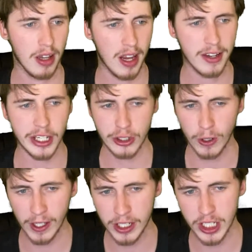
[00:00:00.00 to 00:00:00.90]
And this
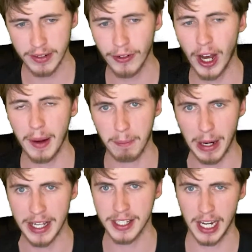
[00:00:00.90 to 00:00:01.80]
trilogy fight
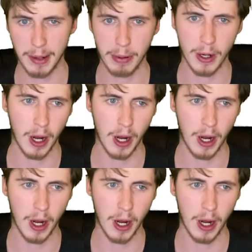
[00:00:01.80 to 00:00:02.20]
must happen.